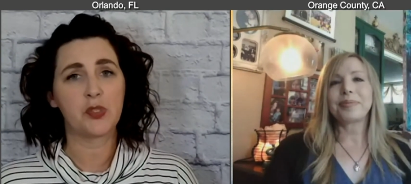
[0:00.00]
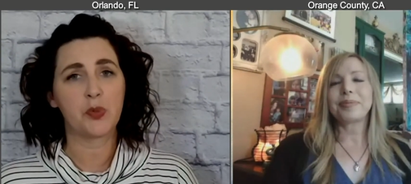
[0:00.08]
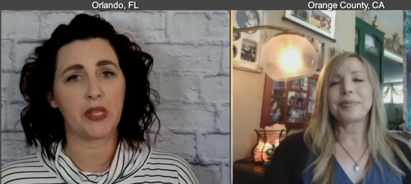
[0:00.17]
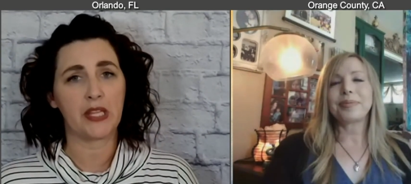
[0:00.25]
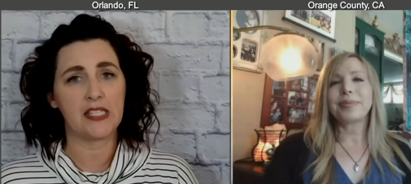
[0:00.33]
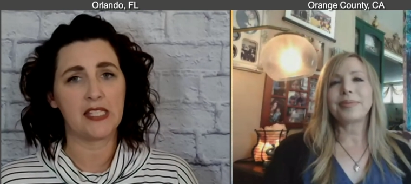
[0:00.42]

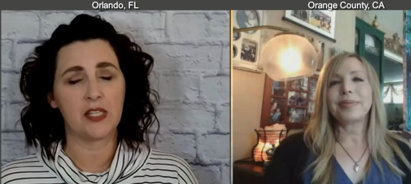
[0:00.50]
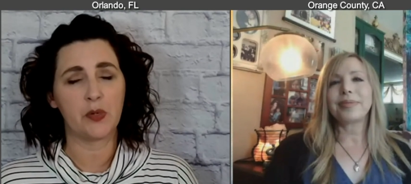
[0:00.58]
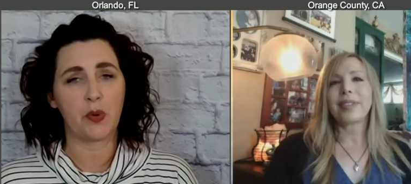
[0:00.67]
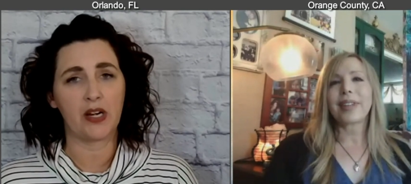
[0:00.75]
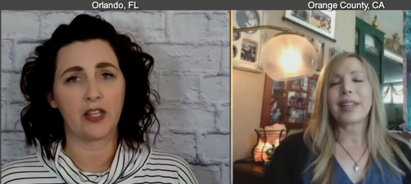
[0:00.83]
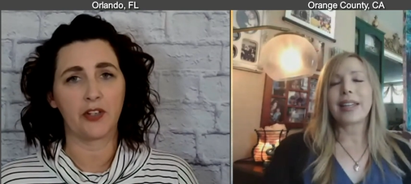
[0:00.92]
Speaker 1: it's real easy
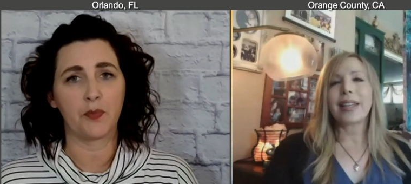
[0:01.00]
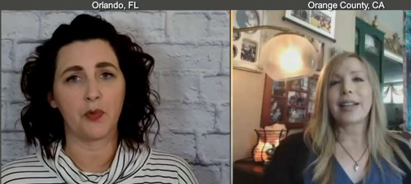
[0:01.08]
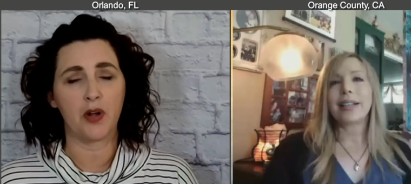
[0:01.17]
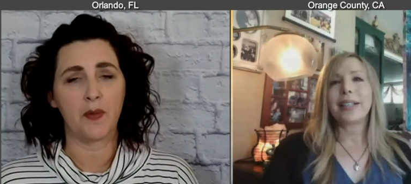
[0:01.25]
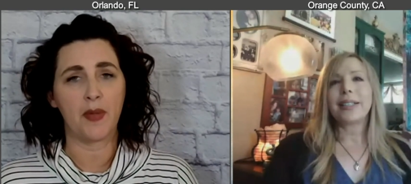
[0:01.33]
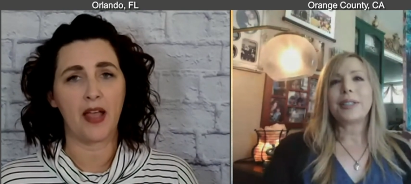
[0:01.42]
to want to learn
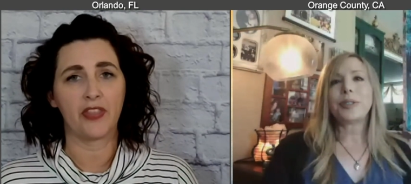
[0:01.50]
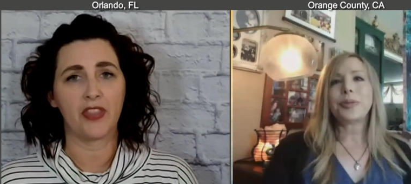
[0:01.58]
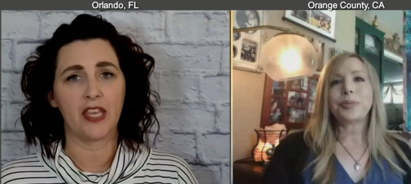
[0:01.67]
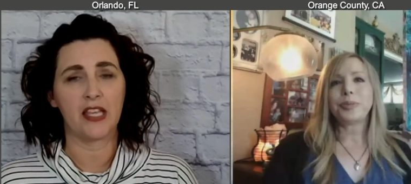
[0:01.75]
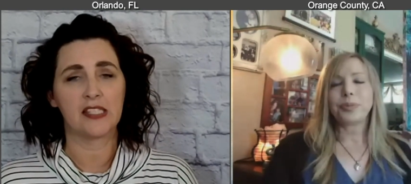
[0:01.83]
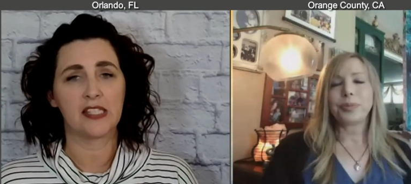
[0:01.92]
more about
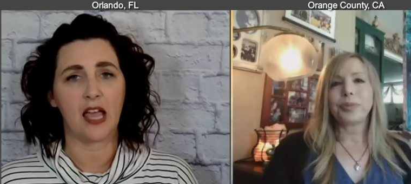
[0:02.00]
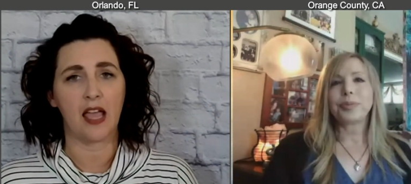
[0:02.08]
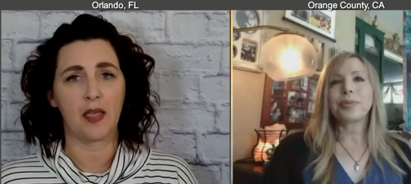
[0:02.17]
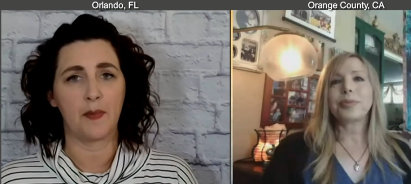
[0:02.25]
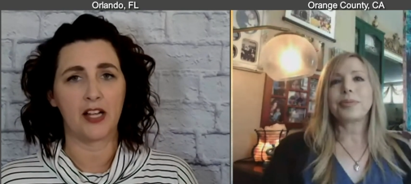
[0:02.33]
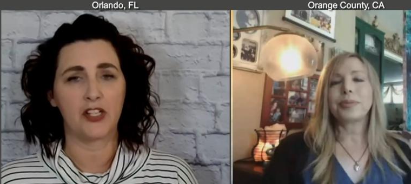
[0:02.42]
this,
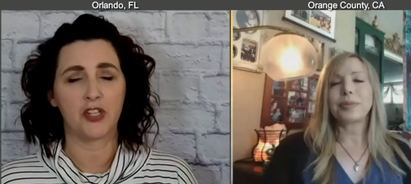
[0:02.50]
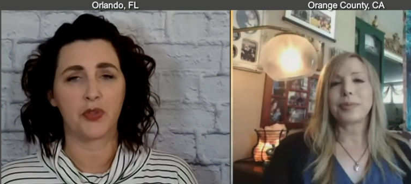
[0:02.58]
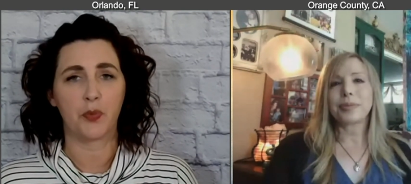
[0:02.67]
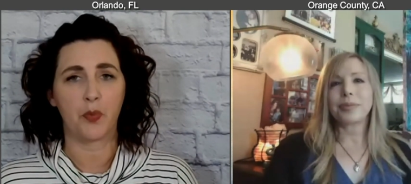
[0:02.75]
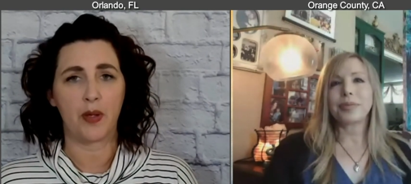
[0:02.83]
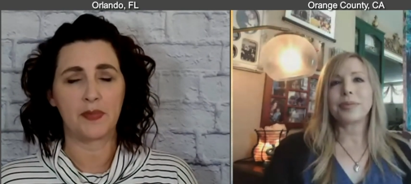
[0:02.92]
I imagine,
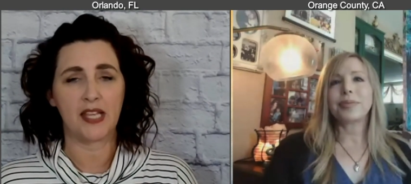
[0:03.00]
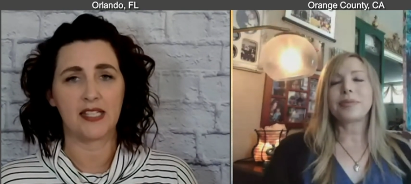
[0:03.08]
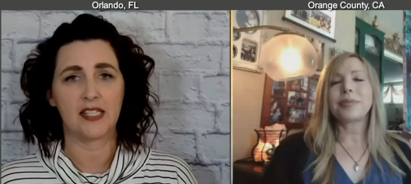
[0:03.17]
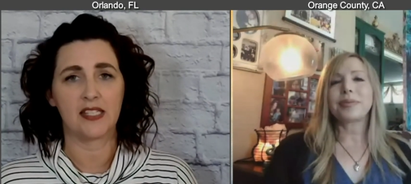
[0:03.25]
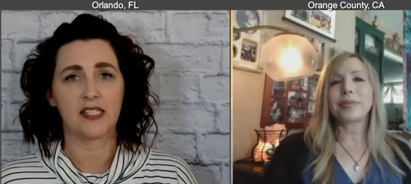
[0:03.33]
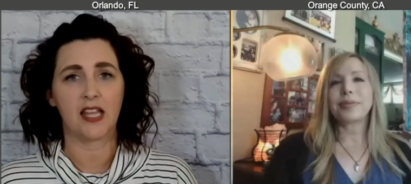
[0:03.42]
through
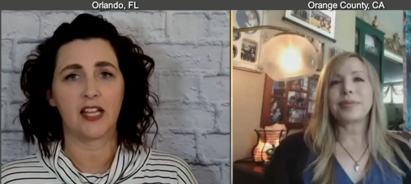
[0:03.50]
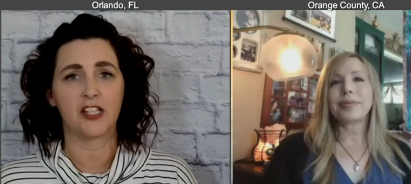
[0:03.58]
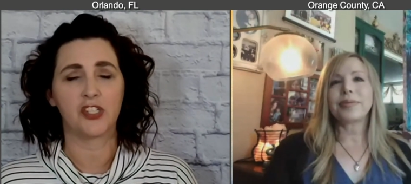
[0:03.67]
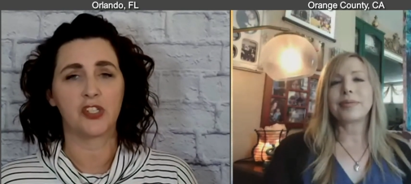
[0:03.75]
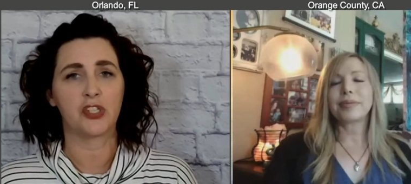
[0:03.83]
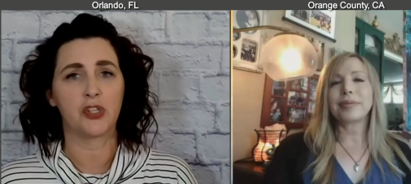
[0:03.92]
websites and
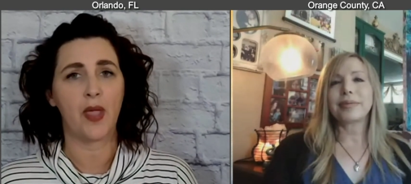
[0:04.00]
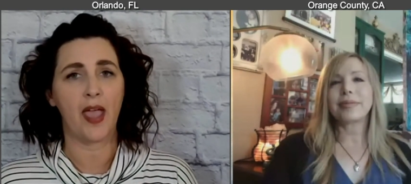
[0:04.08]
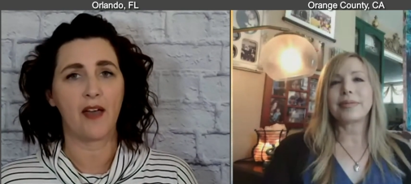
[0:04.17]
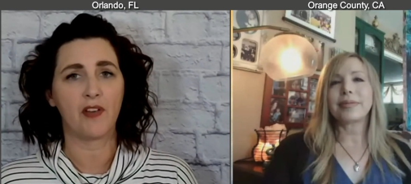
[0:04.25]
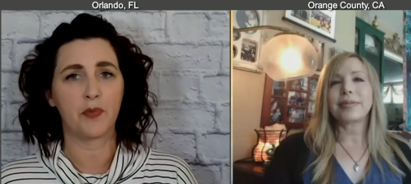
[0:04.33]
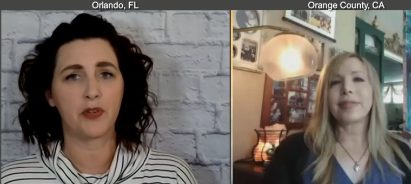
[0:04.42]
such. Do you
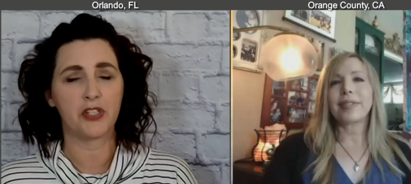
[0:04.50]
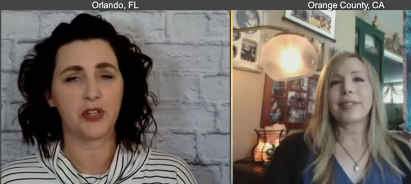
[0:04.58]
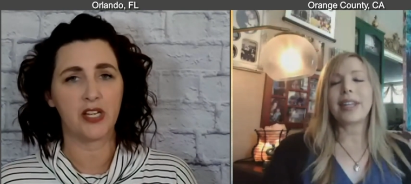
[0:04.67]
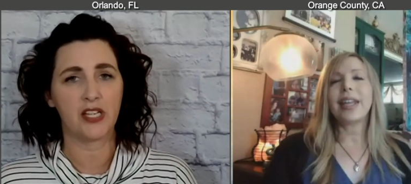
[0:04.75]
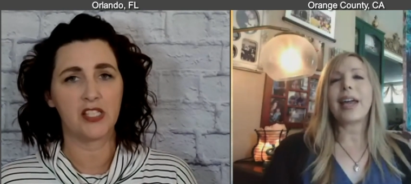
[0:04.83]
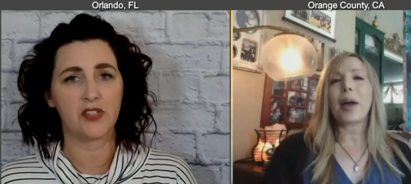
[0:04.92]
have
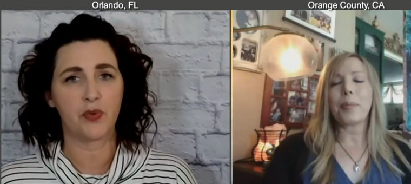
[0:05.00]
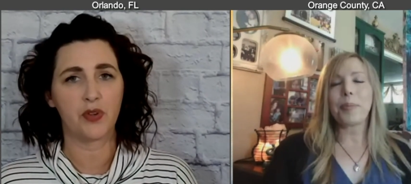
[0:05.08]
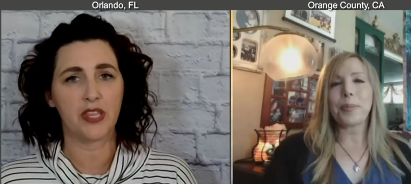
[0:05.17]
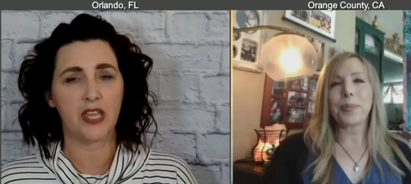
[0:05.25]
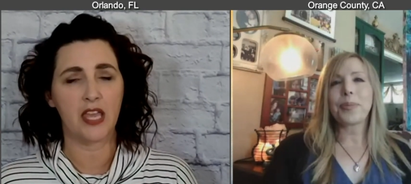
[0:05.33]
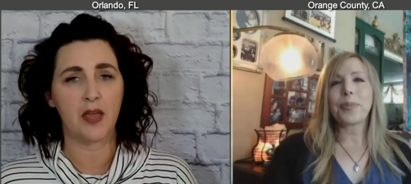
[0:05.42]
opportunities
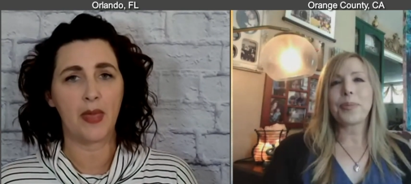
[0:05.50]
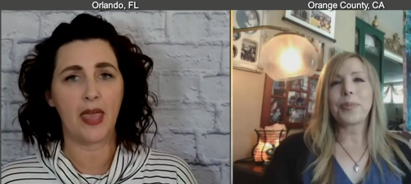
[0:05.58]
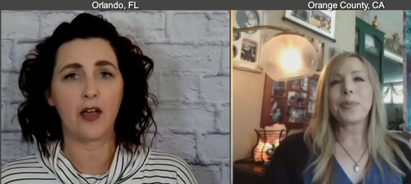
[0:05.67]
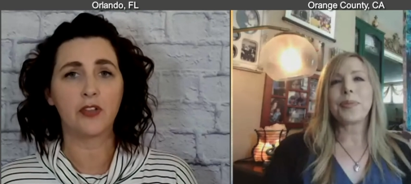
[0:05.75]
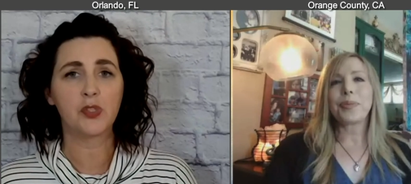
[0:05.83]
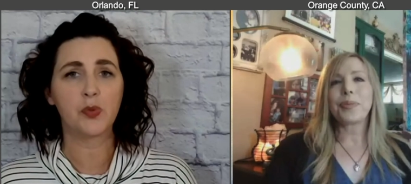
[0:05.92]
for them
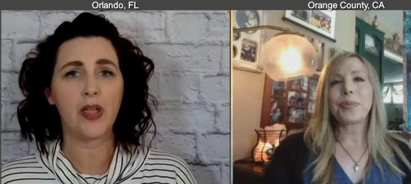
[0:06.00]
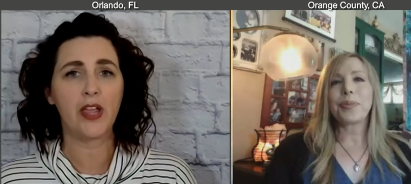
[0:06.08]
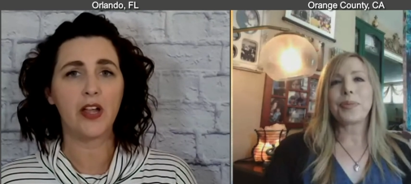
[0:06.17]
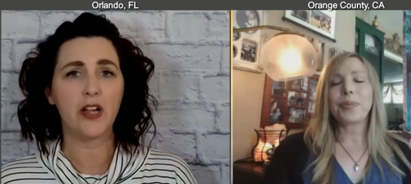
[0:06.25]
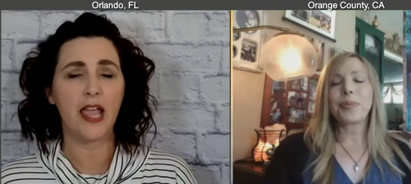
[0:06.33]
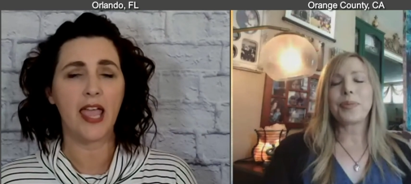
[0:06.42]

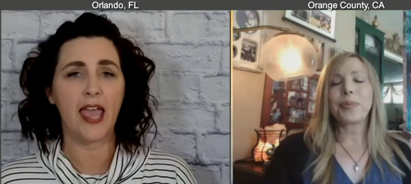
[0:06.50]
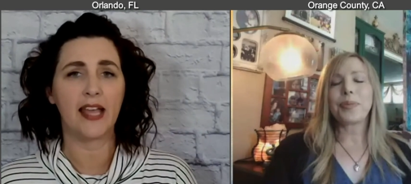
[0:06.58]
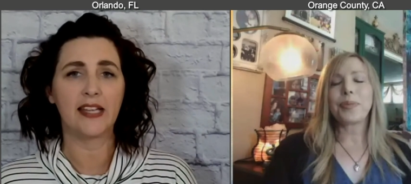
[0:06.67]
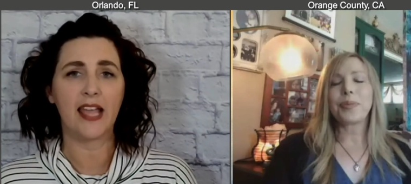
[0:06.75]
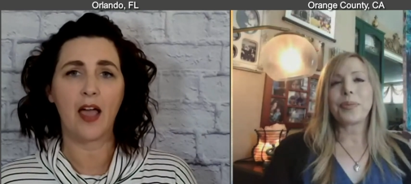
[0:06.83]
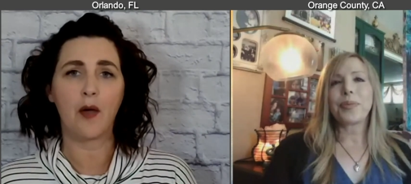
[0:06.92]
elsewhere?
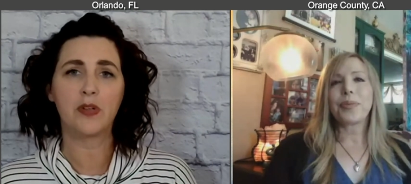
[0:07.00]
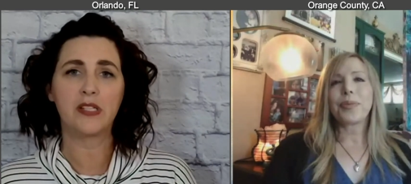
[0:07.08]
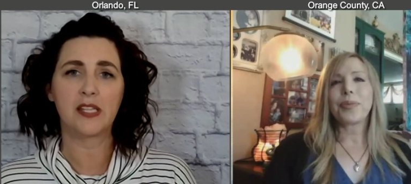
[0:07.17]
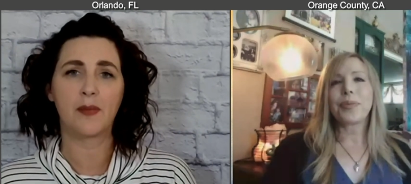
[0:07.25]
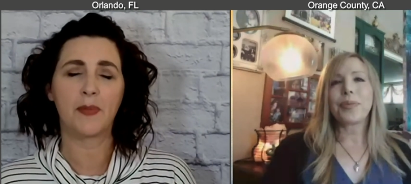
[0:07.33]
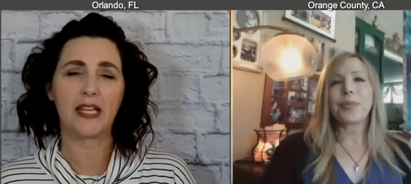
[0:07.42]
And how
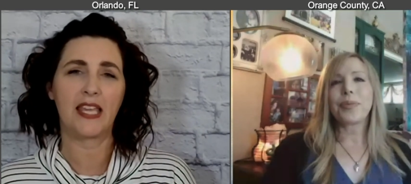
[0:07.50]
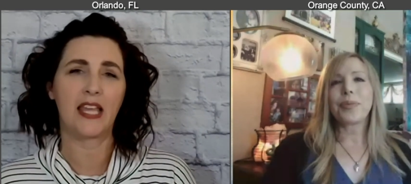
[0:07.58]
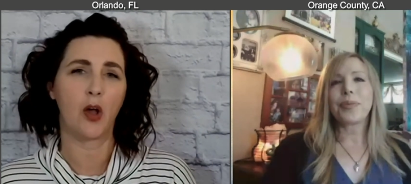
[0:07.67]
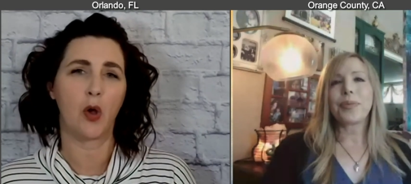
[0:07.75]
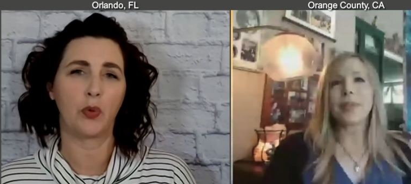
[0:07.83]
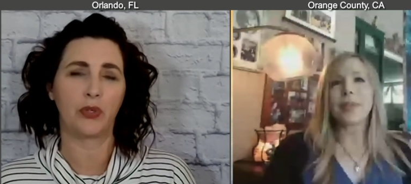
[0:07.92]
would somebody
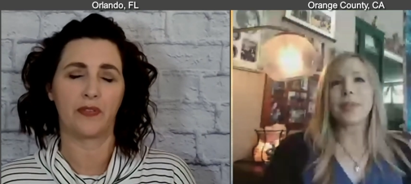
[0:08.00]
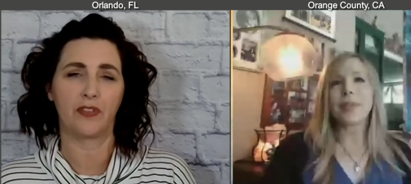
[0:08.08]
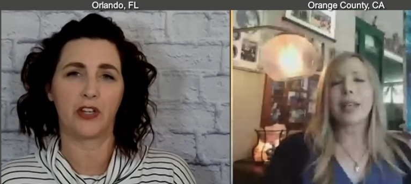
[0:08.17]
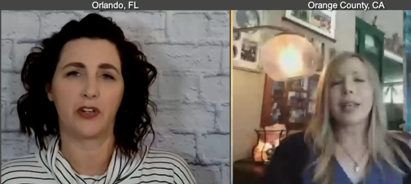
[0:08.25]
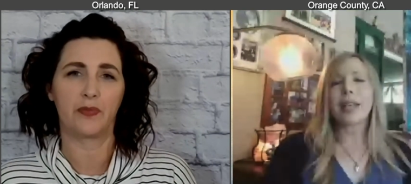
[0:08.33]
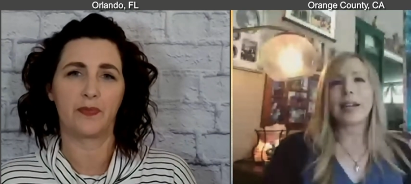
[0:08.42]
get a hold of you?